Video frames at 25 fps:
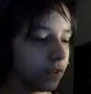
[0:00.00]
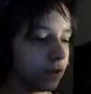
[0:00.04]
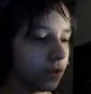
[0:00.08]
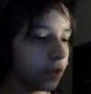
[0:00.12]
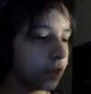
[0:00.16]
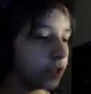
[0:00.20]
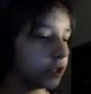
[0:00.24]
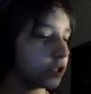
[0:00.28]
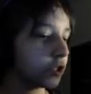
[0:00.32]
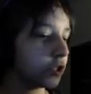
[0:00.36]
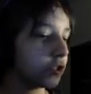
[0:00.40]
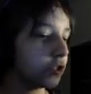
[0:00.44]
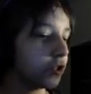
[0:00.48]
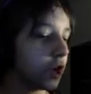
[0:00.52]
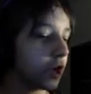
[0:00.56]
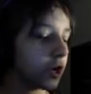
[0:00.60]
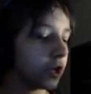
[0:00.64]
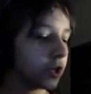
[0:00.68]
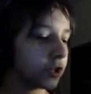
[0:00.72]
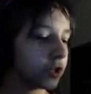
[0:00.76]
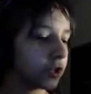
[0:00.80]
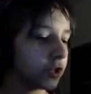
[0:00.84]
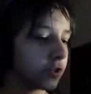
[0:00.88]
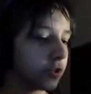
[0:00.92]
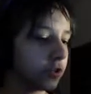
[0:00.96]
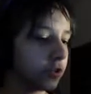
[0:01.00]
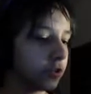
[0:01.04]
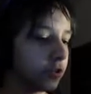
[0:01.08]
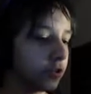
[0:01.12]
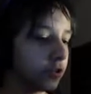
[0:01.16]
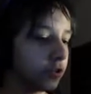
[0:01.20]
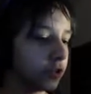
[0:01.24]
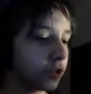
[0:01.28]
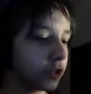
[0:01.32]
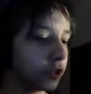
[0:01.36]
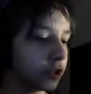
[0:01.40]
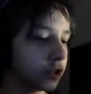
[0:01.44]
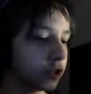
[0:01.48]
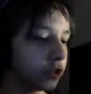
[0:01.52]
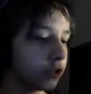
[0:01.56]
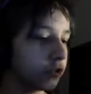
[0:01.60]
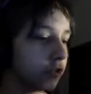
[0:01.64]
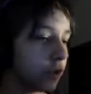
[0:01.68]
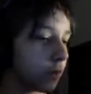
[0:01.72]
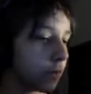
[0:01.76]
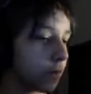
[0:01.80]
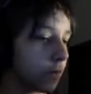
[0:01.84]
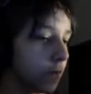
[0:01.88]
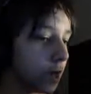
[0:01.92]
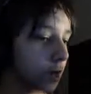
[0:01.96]
You could suck it. You could
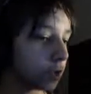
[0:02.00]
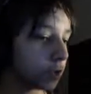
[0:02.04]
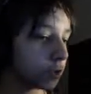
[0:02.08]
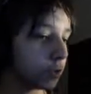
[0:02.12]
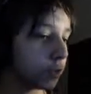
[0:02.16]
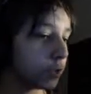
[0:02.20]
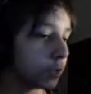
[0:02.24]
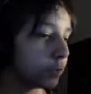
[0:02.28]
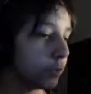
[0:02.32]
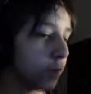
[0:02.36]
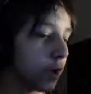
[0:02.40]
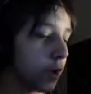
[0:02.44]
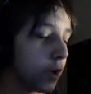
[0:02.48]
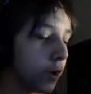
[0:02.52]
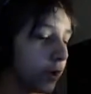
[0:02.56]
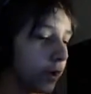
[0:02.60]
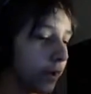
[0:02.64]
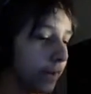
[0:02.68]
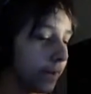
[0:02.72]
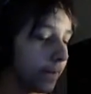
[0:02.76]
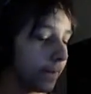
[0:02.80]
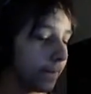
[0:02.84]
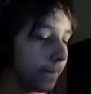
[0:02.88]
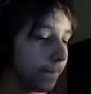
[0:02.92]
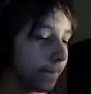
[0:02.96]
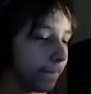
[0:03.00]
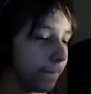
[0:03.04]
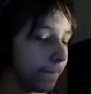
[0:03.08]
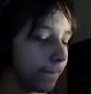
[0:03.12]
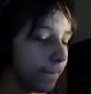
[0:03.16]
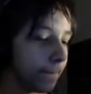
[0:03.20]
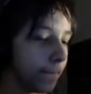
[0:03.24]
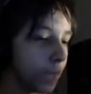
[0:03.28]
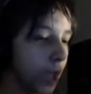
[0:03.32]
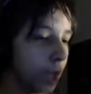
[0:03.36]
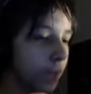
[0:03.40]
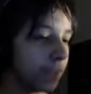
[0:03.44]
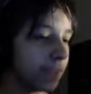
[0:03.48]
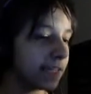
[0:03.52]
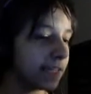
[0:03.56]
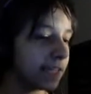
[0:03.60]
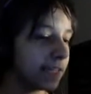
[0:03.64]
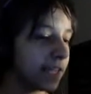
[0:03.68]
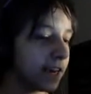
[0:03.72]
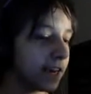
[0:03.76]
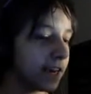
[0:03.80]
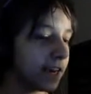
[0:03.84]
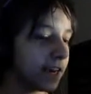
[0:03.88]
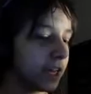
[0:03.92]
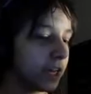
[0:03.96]
suck my switchblade. I hope
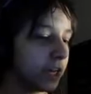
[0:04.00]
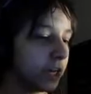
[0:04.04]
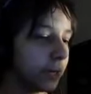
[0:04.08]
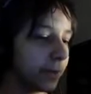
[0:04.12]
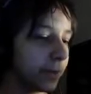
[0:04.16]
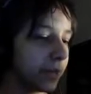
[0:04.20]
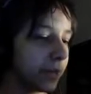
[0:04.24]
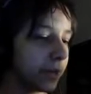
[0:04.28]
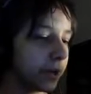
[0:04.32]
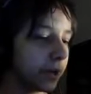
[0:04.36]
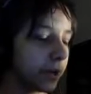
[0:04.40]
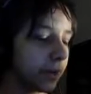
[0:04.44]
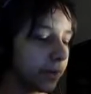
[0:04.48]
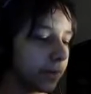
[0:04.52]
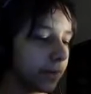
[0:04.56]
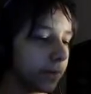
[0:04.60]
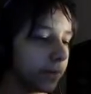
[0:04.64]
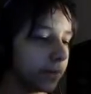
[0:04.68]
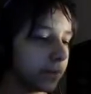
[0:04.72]
that's not an innuendo.